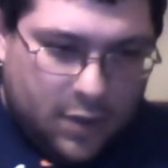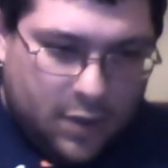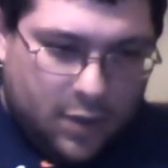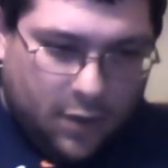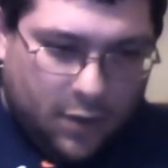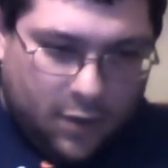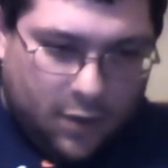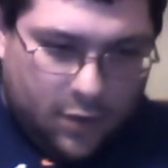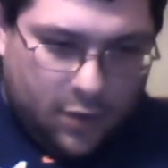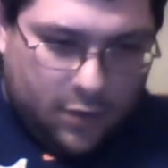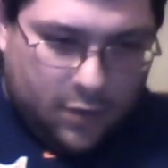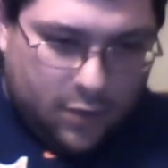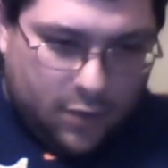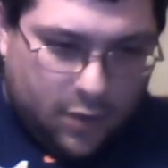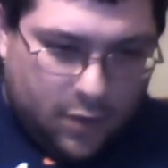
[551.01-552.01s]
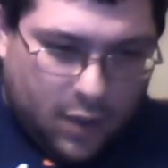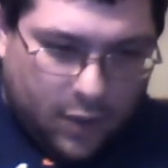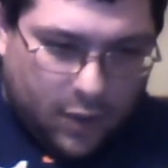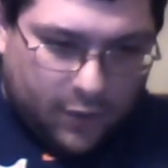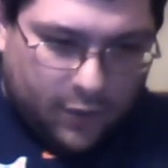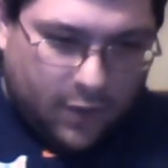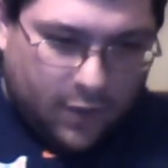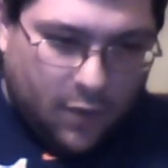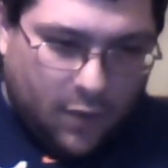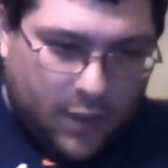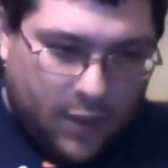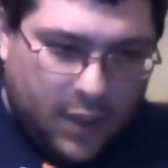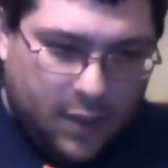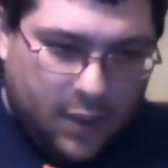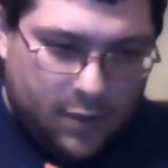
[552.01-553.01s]
your
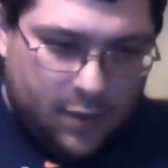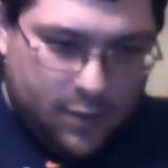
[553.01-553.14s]
Sony,